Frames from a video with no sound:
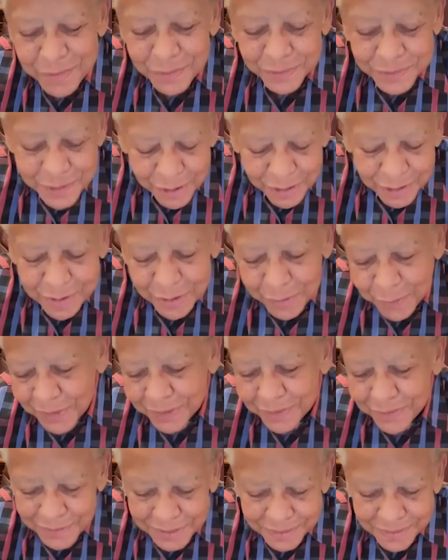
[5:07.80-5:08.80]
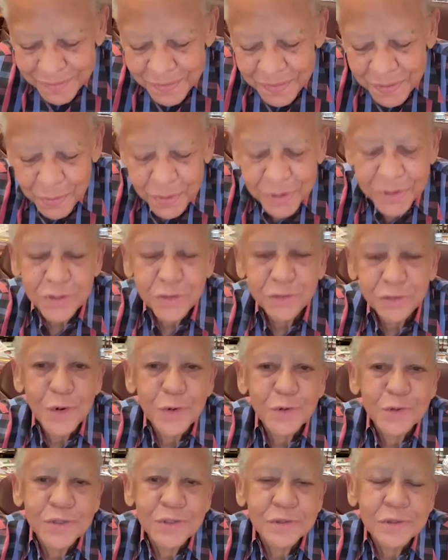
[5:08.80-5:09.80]
were talking about what are the
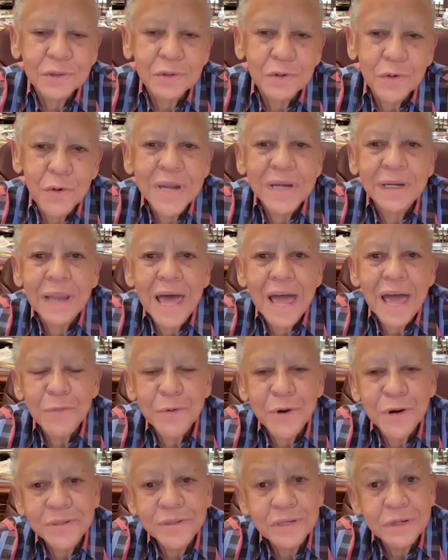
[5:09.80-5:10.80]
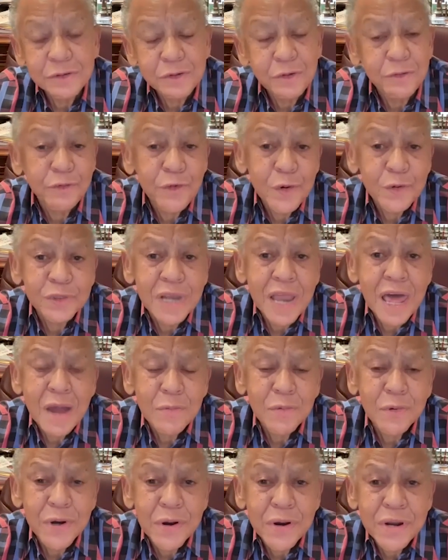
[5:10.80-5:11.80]
first great libraries. The first
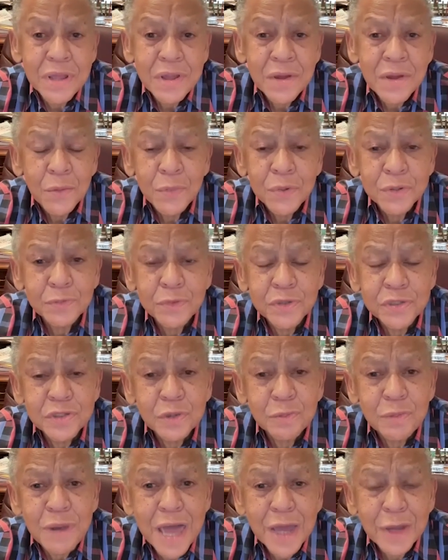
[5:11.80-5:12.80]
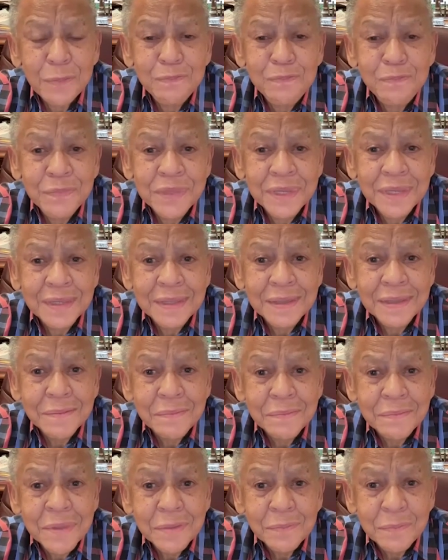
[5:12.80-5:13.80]
library was the Black
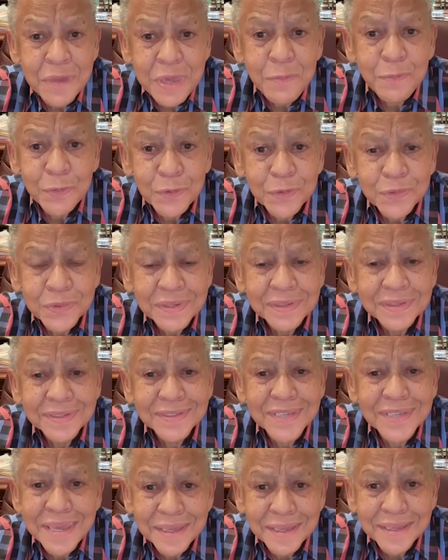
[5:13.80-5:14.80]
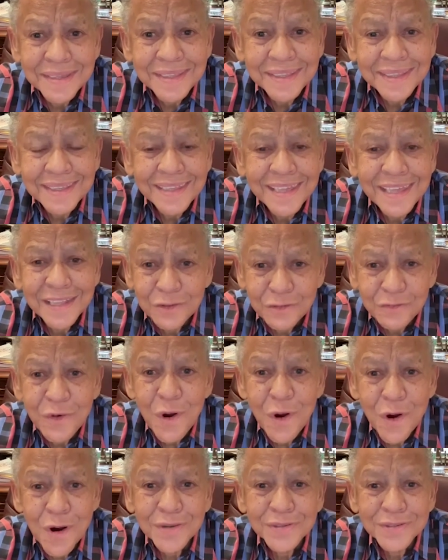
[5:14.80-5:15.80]
people singing in the
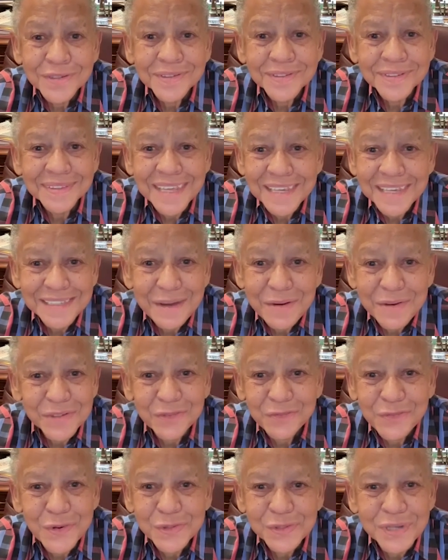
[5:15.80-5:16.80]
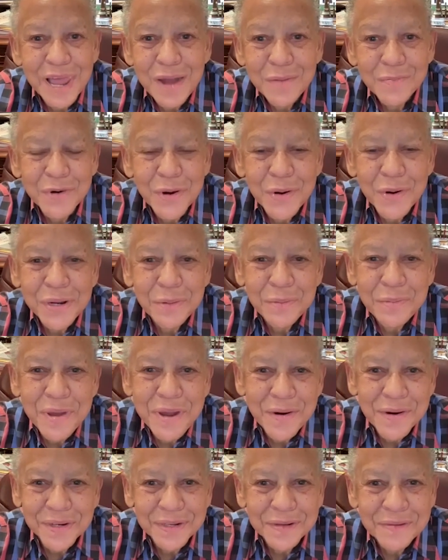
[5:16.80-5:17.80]
forest. That was the first library in
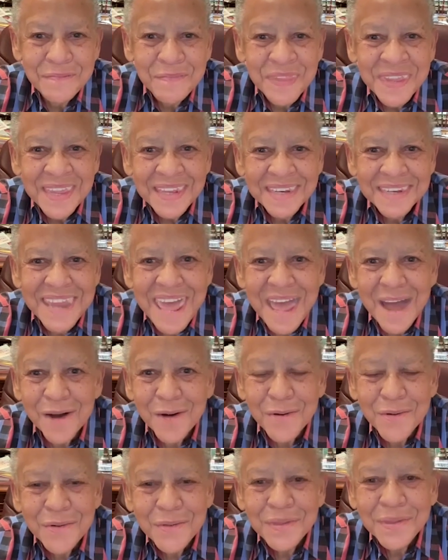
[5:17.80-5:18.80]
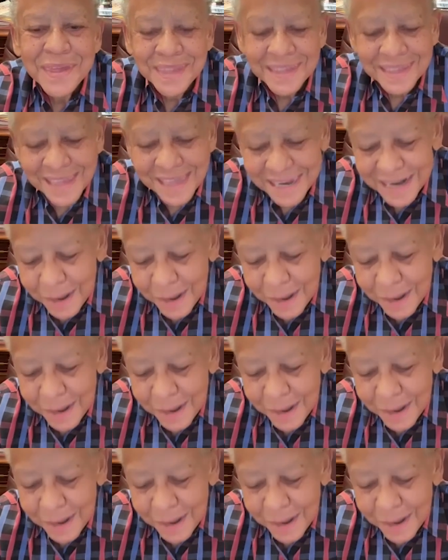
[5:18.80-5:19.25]
America. Now, and